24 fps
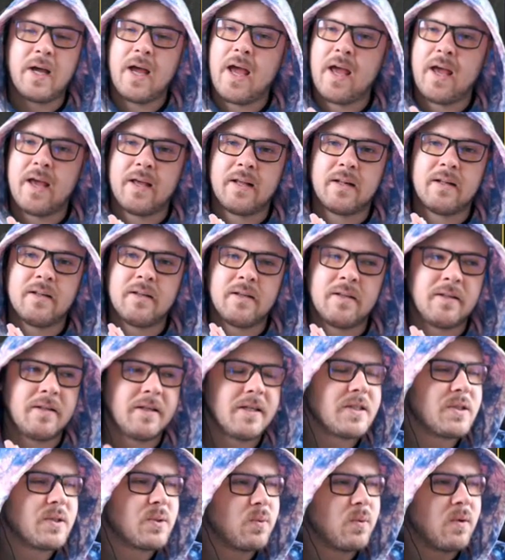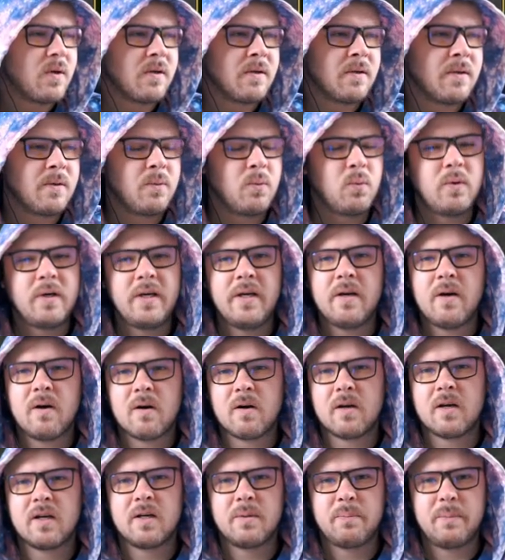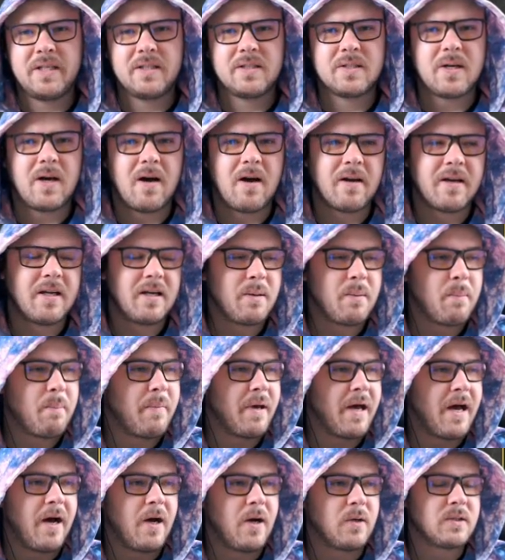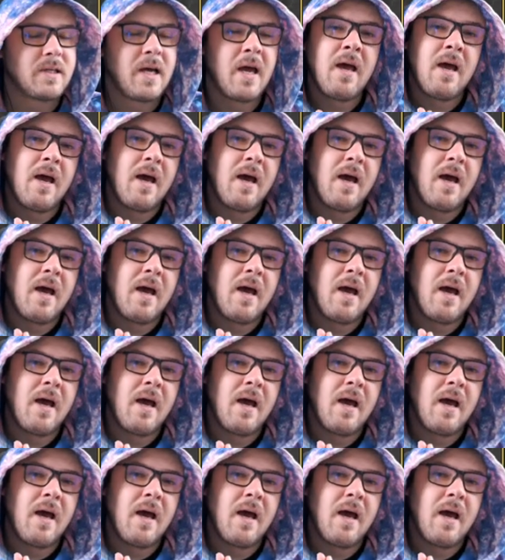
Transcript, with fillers: and in this one we are going to be talking about